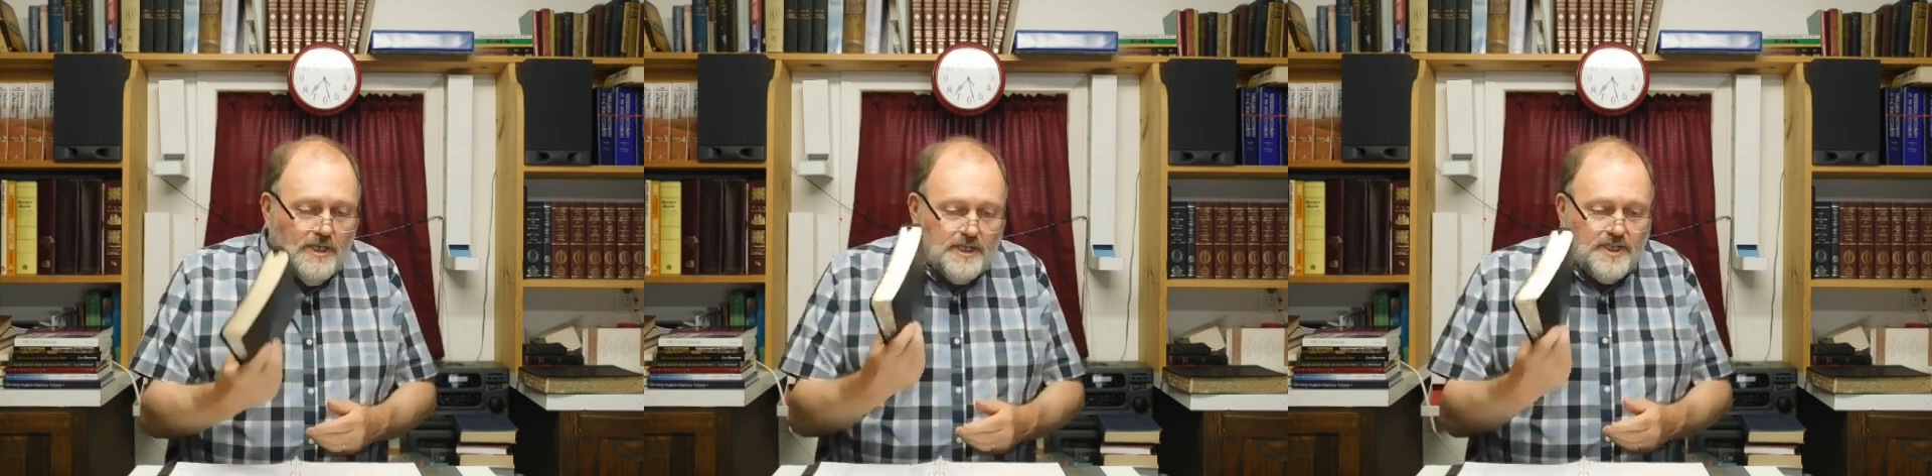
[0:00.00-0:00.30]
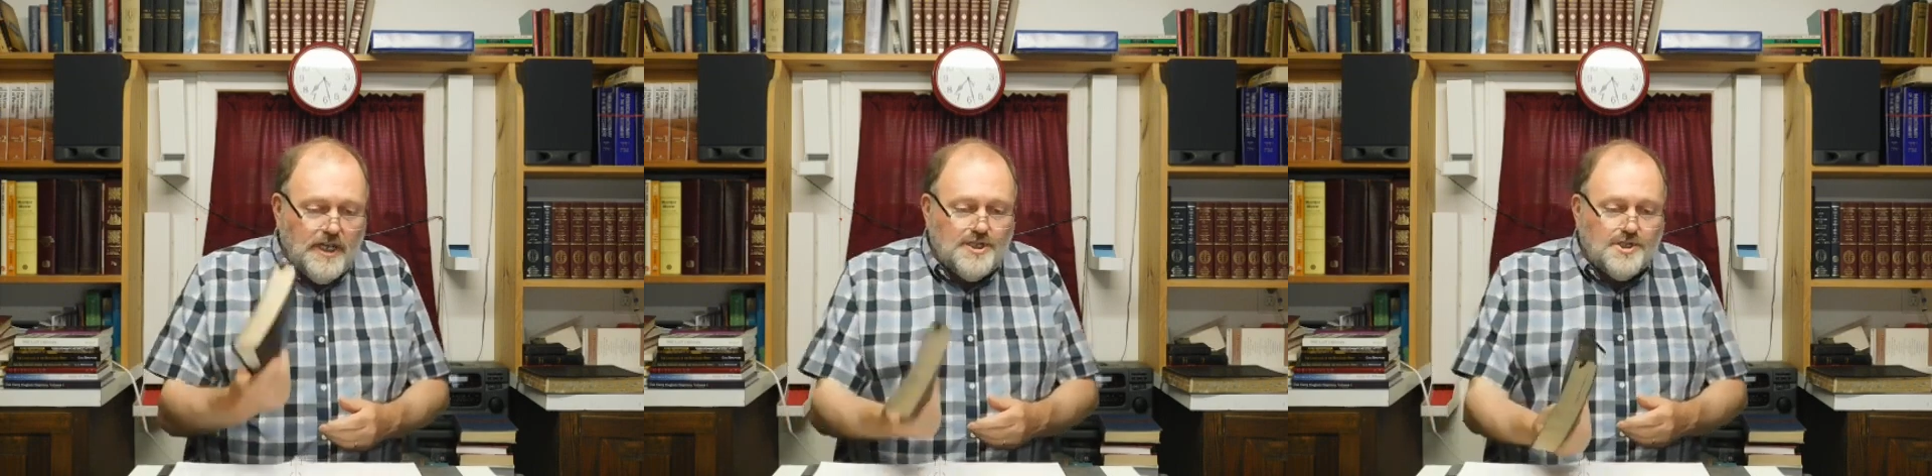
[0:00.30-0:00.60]
to
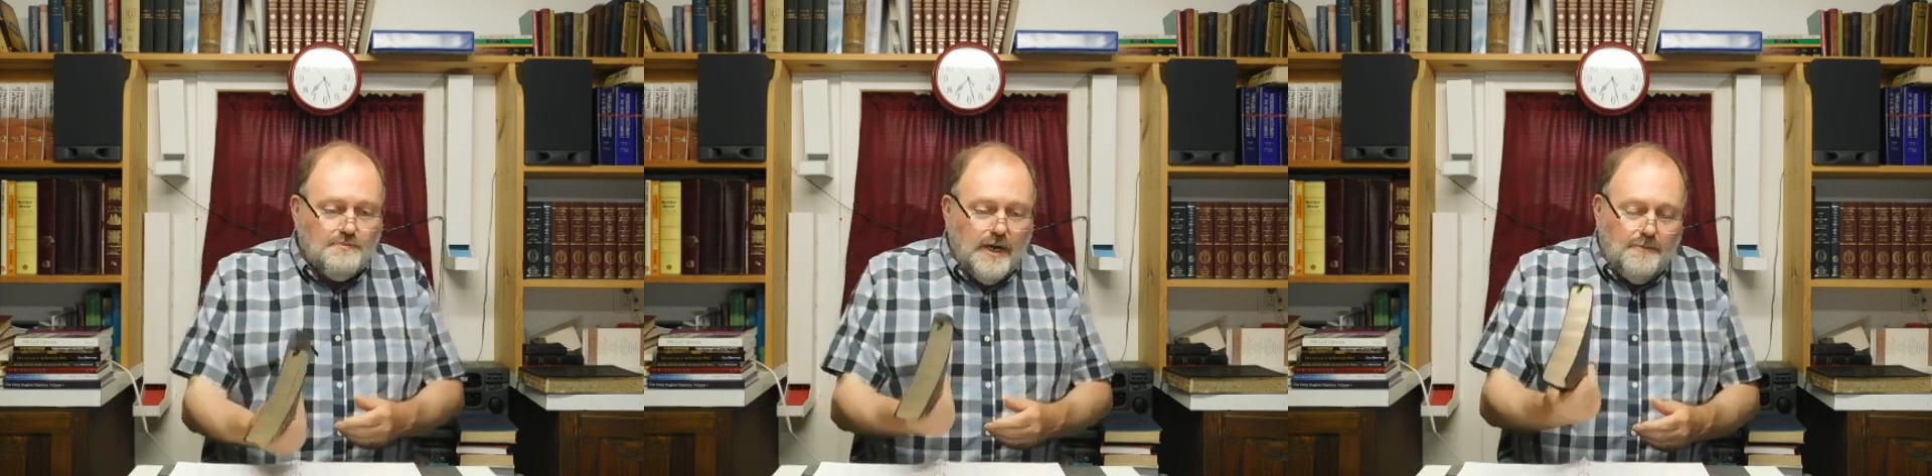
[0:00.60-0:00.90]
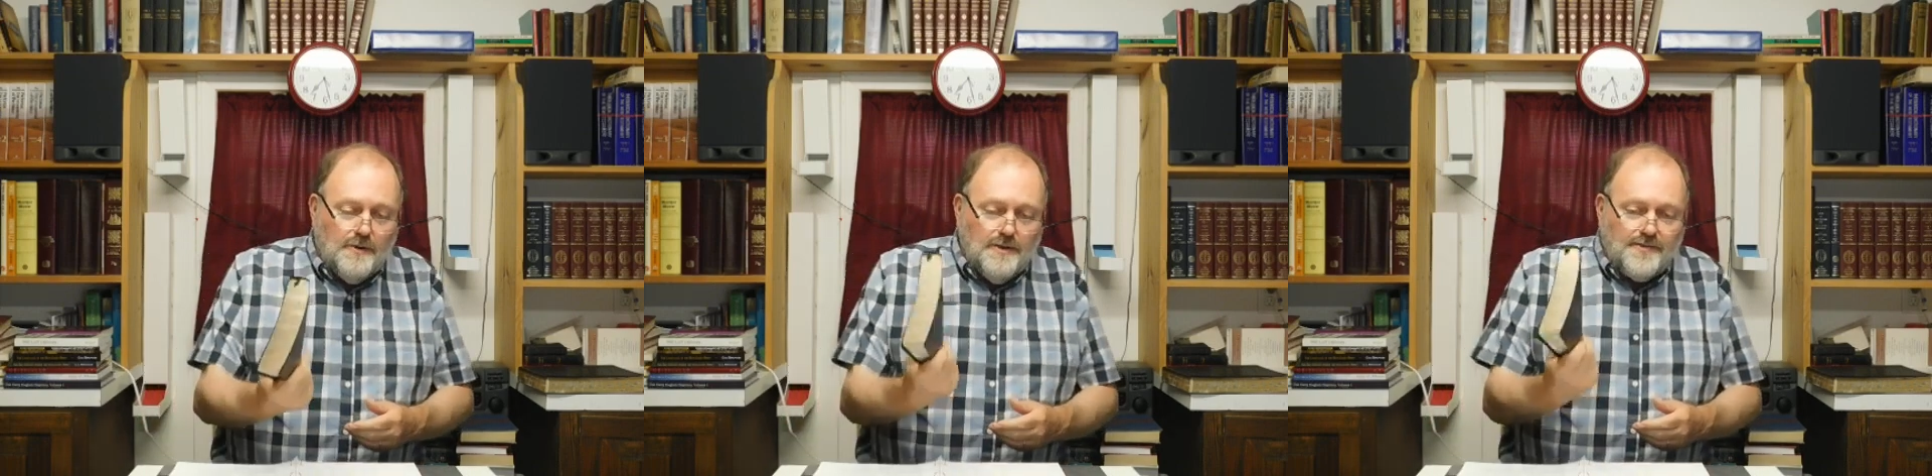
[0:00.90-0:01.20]
teach the
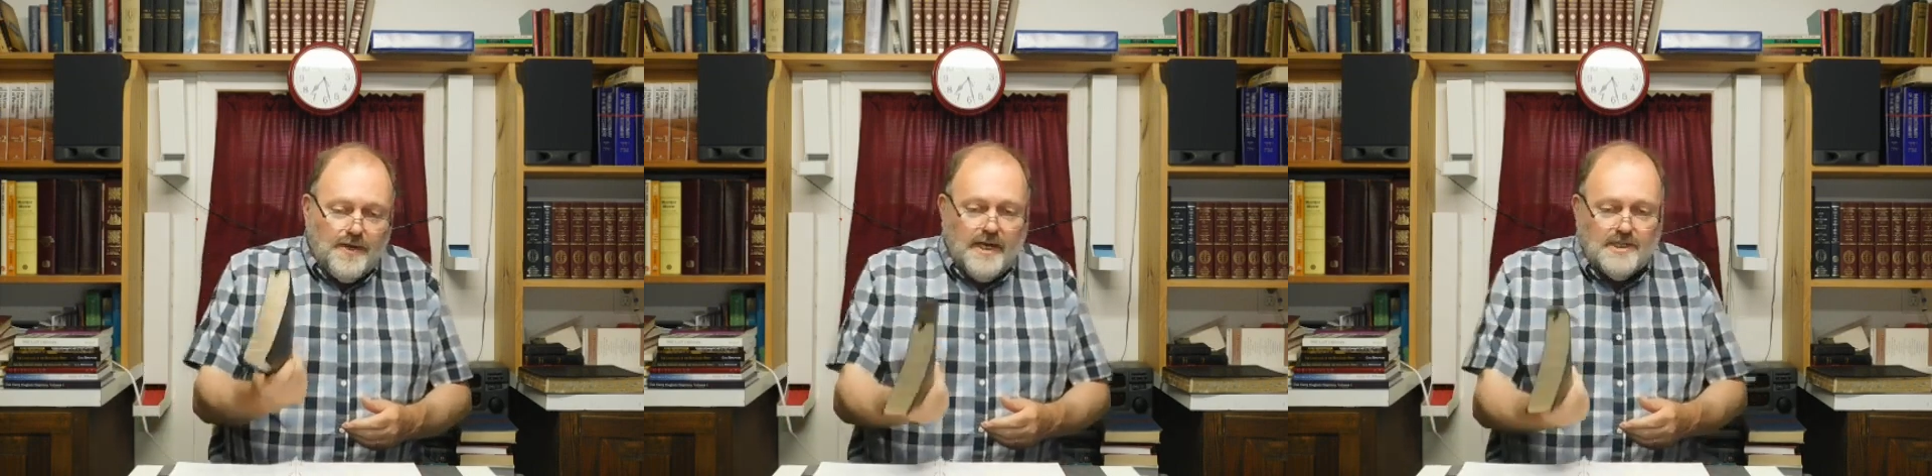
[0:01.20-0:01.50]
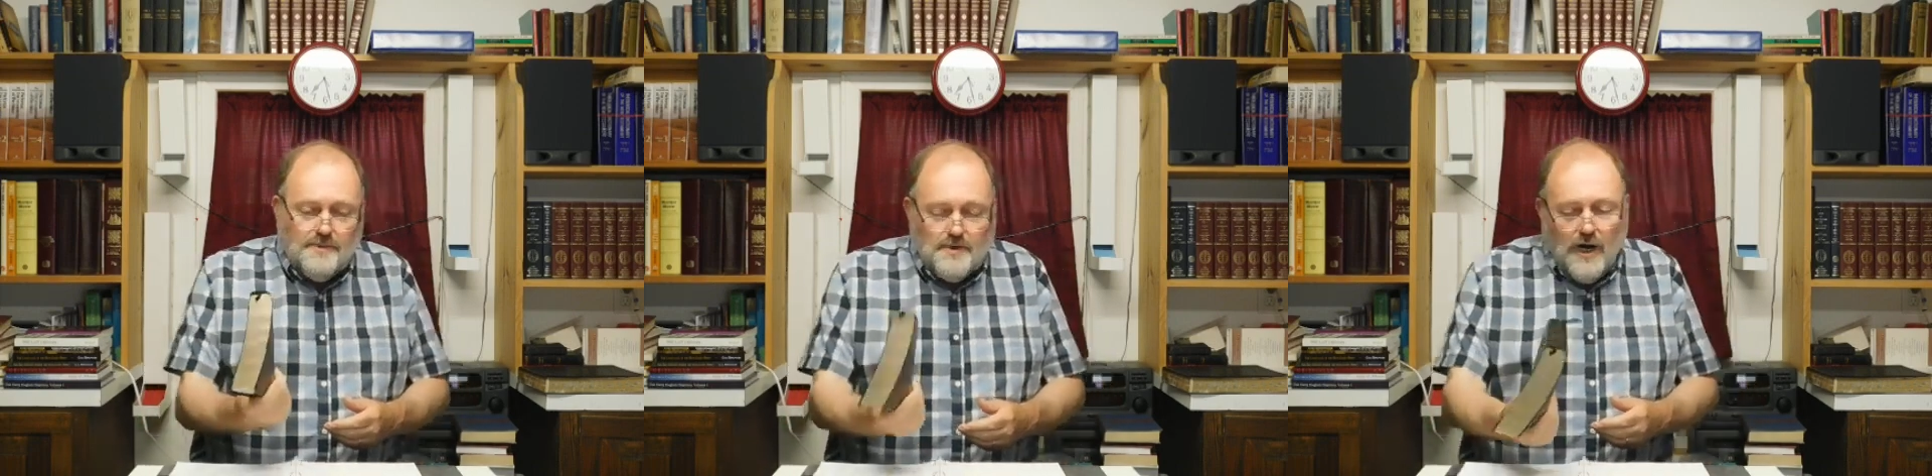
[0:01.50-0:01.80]
people the
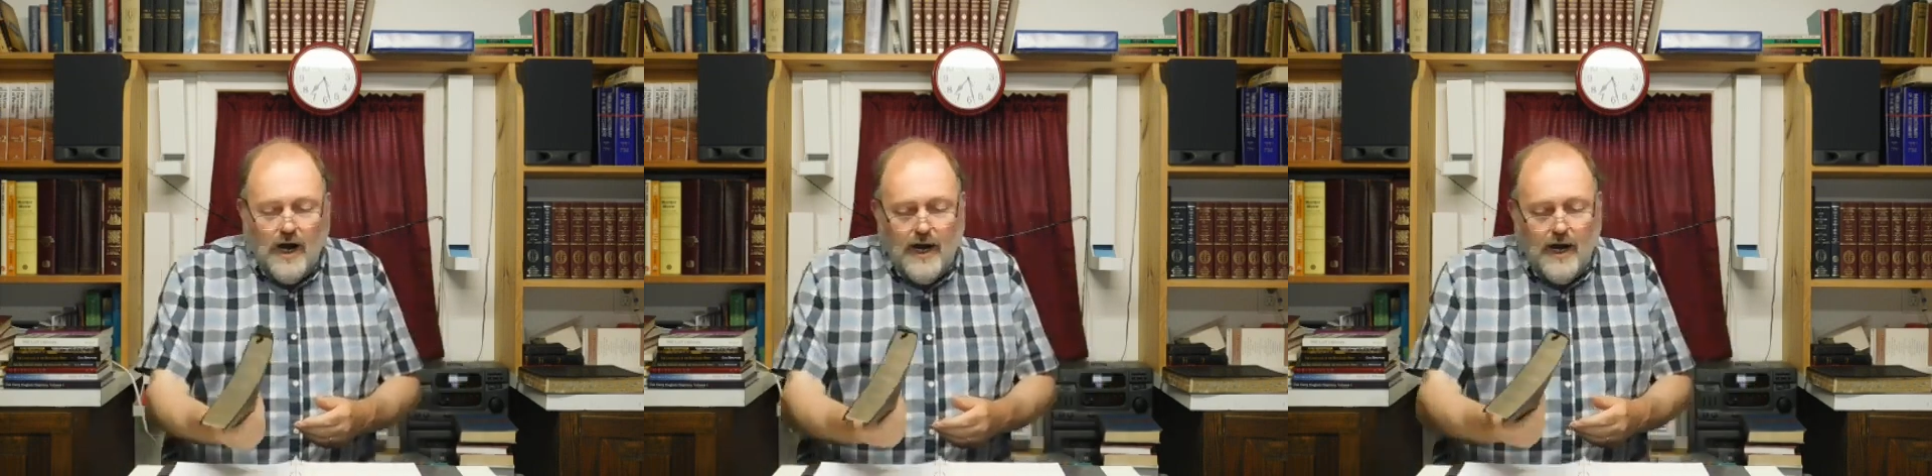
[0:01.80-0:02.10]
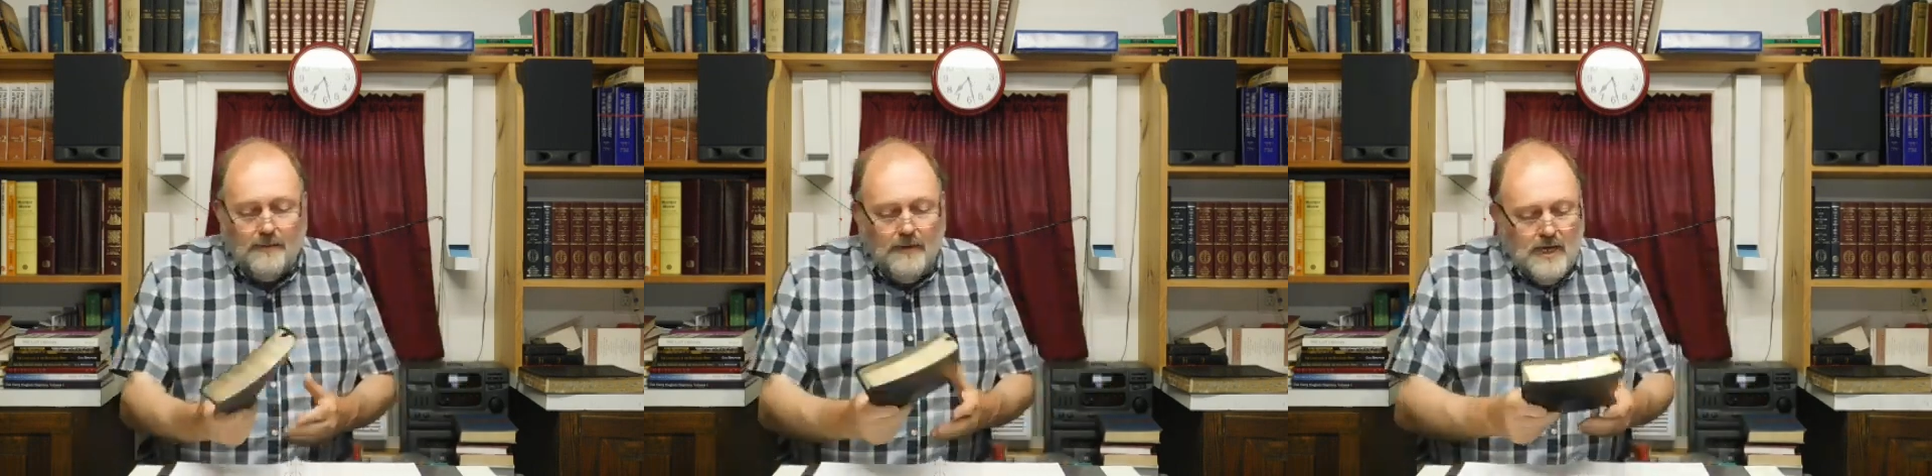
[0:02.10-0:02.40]
things of
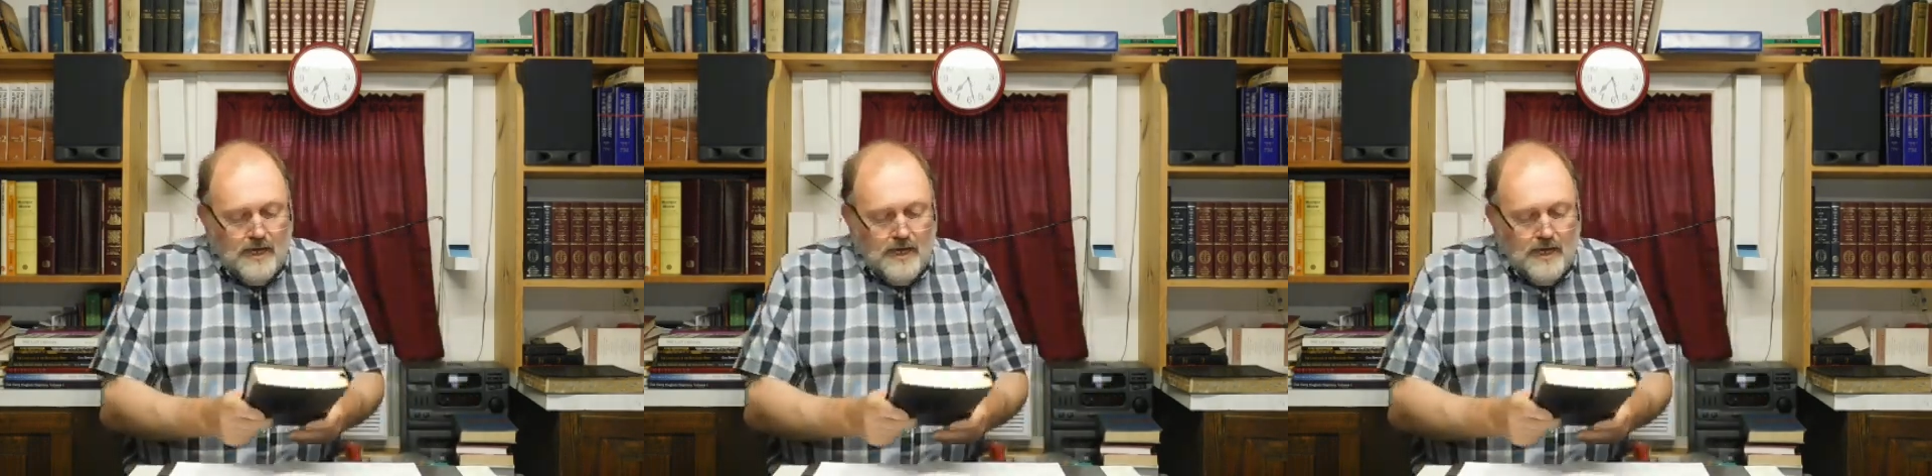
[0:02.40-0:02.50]
God.